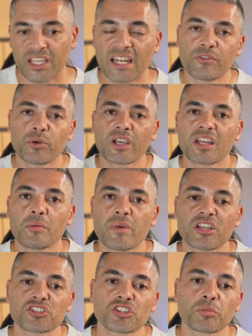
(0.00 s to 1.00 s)
again, if we're going to
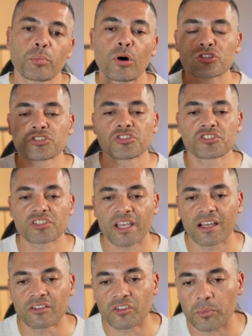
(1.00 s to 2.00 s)
measure the poshness
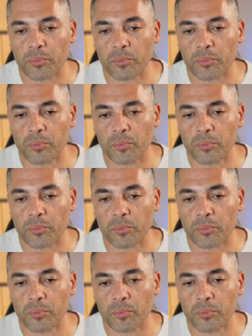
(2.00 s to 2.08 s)
scale of the